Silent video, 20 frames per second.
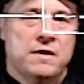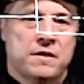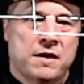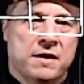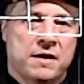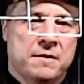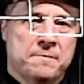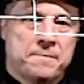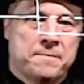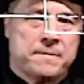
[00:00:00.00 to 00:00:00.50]

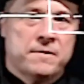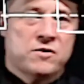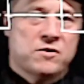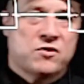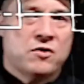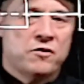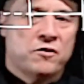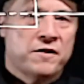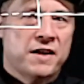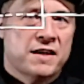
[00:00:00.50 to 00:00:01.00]
Okay,
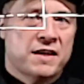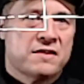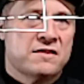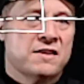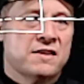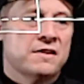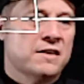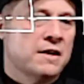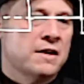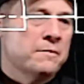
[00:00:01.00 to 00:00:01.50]
so the next
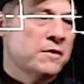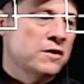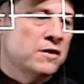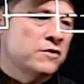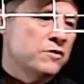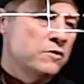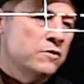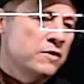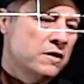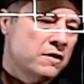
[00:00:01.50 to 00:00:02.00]
thing that I'm going
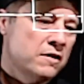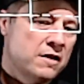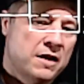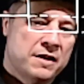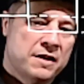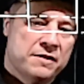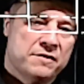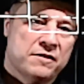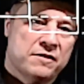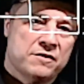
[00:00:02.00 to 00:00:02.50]
to do here,
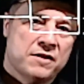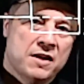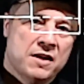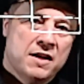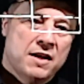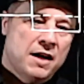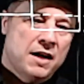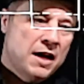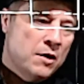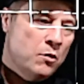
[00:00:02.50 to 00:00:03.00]
guys, is
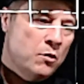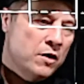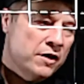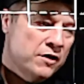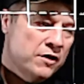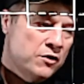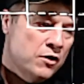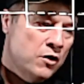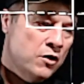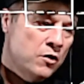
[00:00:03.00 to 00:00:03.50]
I
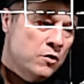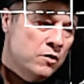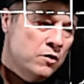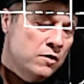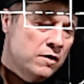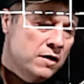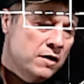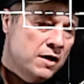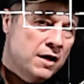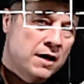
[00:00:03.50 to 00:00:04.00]
want to
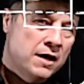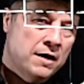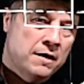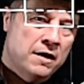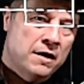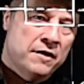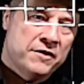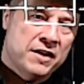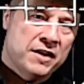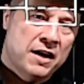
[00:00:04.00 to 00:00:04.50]
know
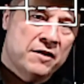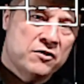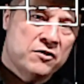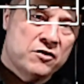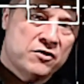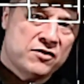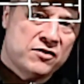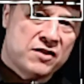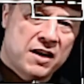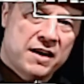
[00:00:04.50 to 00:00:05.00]
on the
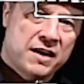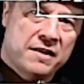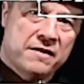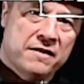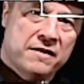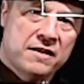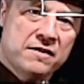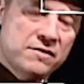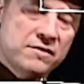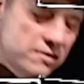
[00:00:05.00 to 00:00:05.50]
underside
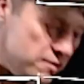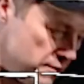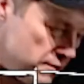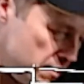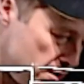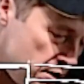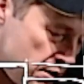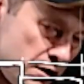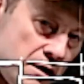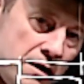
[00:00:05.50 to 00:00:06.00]
of this,
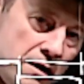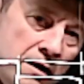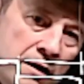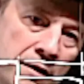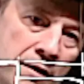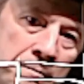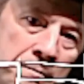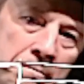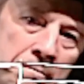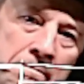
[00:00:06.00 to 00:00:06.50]

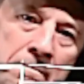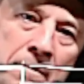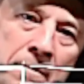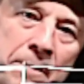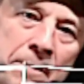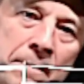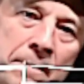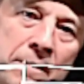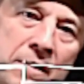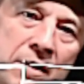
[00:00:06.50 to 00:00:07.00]

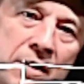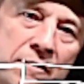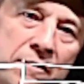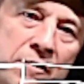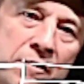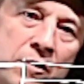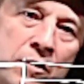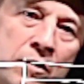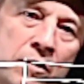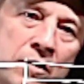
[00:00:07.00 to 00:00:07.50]

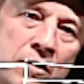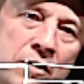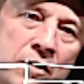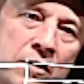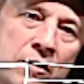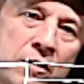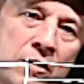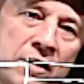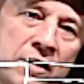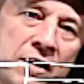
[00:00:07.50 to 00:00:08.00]
if you
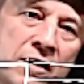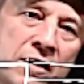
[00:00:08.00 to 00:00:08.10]
look